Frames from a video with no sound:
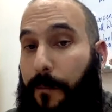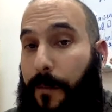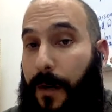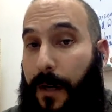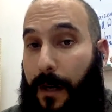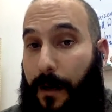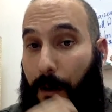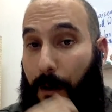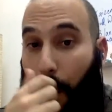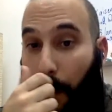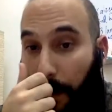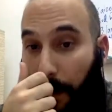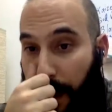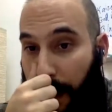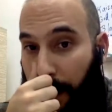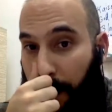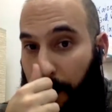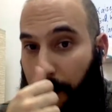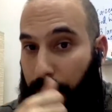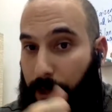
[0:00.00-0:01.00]
But in Old
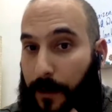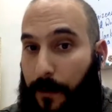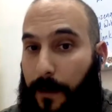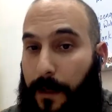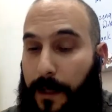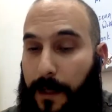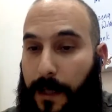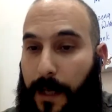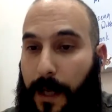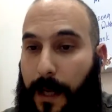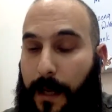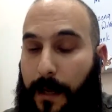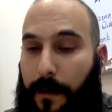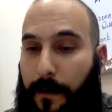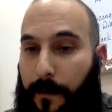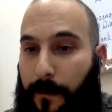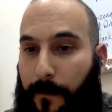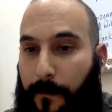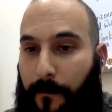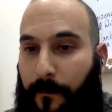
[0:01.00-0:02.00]
English, you
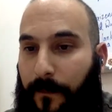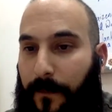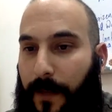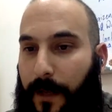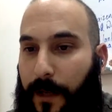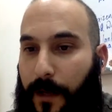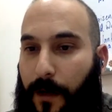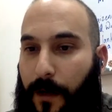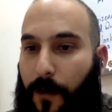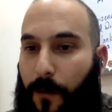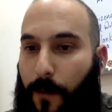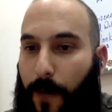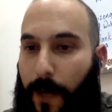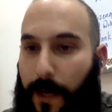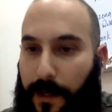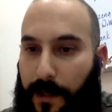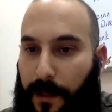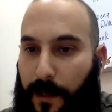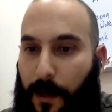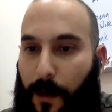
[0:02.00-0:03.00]
could
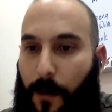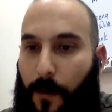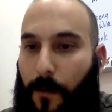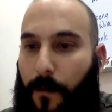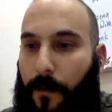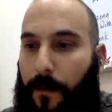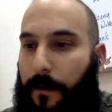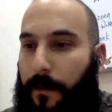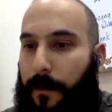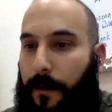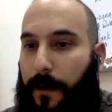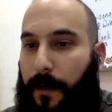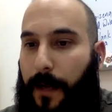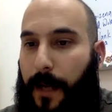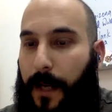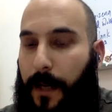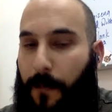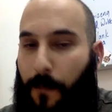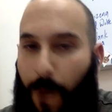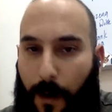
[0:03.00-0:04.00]
write stone
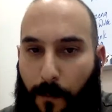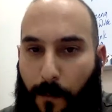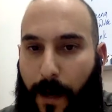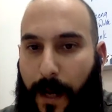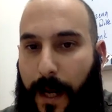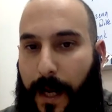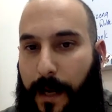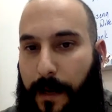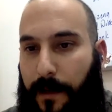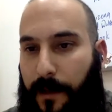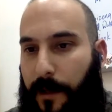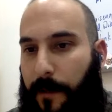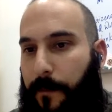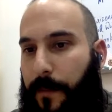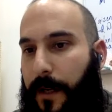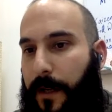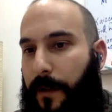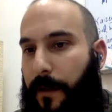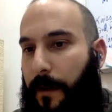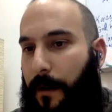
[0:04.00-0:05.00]
in one way to
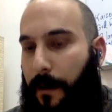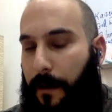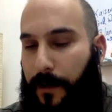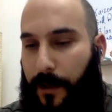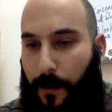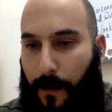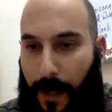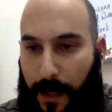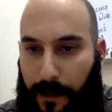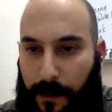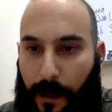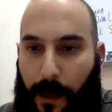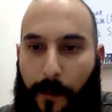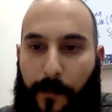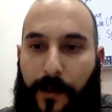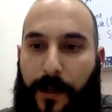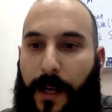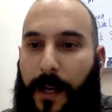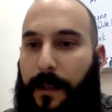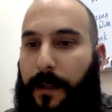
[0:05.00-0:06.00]
be the direct
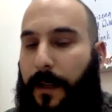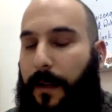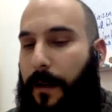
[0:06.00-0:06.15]
object,